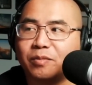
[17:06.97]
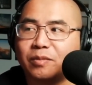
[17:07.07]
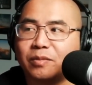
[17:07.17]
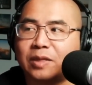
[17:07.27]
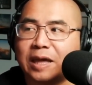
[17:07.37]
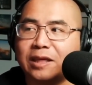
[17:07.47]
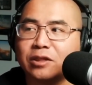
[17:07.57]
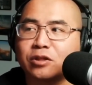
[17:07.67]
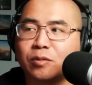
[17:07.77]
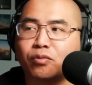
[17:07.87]
that
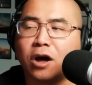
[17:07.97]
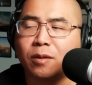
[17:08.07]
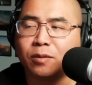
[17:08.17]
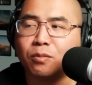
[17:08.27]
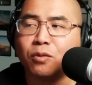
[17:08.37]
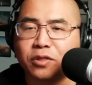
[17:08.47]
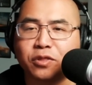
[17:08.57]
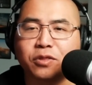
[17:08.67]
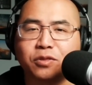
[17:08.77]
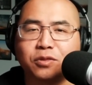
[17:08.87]
is the problem
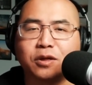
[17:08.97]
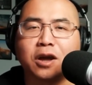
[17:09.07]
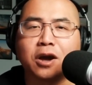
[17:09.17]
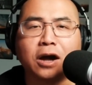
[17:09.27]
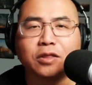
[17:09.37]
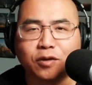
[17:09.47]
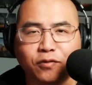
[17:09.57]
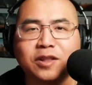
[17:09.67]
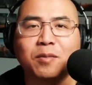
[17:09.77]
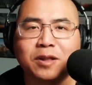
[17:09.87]
with the
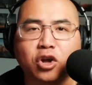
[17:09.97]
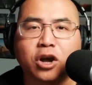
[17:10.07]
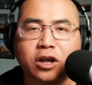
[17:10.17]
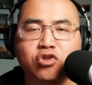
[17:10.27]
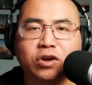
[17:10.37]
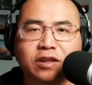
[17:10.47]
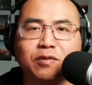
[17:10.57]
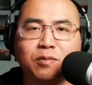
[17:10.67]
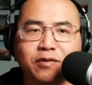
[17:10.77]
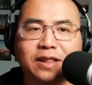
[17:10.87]
fundamental construct of
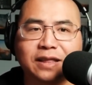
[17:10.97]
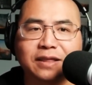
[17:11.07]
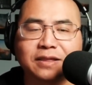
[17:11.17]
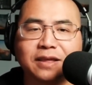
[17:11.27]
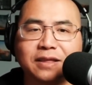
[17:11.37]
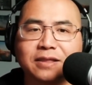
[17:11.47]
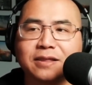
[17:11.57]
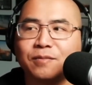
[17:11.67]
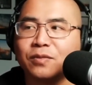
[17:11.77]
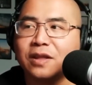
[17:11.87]
a movie like this is
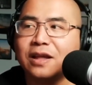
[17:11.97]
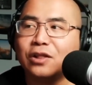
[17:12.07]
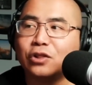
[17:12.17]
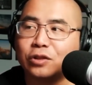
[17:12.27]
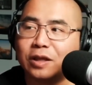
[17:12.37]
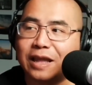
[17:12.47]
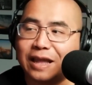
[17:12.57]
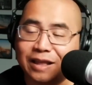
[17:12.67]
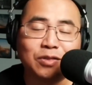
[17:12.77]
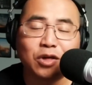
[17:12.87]

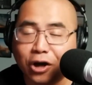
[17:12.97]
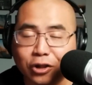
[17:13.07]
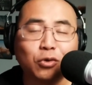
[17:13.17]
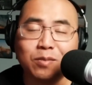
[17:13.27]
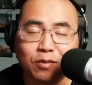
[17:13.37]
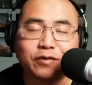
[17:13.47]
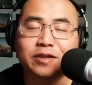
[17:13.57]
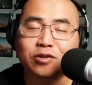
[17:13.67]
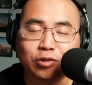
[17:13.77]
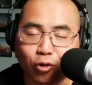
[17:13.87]
in the Halloween
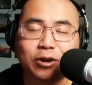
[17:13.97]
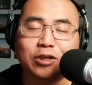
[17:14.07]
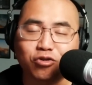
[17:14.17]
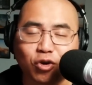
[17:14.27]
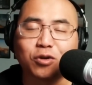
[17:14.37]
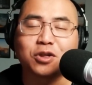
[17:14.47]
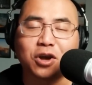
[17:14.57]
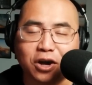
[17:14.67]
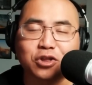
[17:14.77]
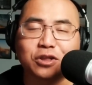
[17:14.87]
movies, Laurie Strode's
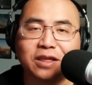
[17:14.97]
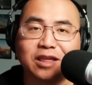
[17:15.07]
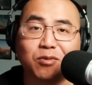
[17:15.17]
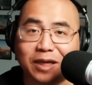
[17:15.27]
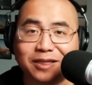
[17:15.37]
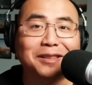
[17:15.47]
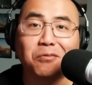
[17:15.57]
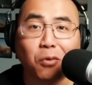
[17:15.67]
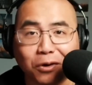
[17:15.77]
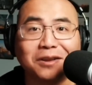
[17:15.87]
caution is basically
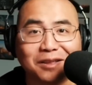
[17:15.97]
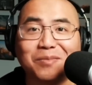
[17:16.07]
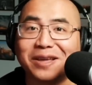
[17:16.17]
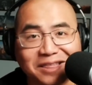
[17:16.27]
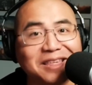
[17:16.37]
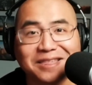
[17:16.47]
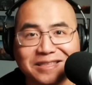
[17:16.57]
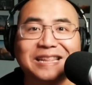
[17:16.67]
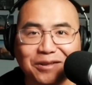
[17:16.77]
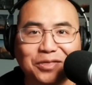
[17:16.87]
warranted because he is
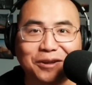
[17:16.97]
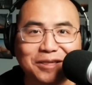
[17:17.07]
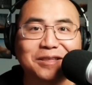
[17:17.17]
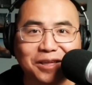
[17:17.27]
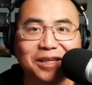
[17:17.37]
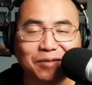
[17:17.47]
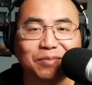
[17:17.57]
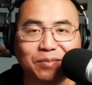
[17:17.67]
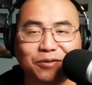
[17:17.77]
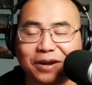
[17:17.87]
still out there. He's still killing
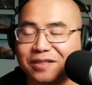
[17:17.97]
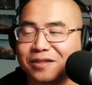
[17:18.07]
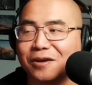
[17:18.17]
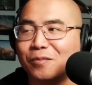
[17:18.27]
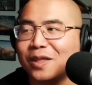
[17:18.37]
people, right? Yeah. So